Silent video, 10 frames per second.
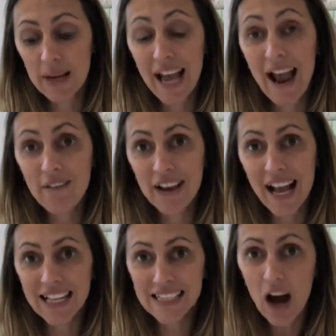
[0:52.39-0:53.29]
Carrie
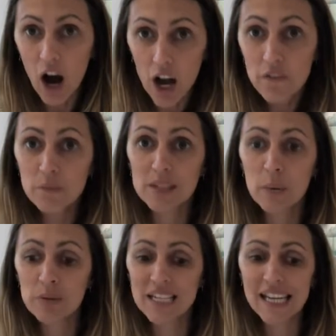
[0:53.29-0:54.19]
and I from Sew
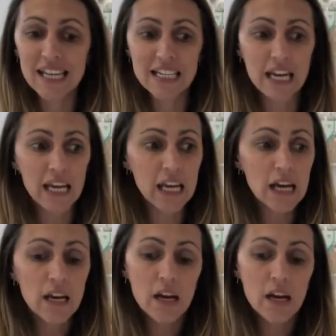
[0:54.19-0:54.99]
Pretty Kitty.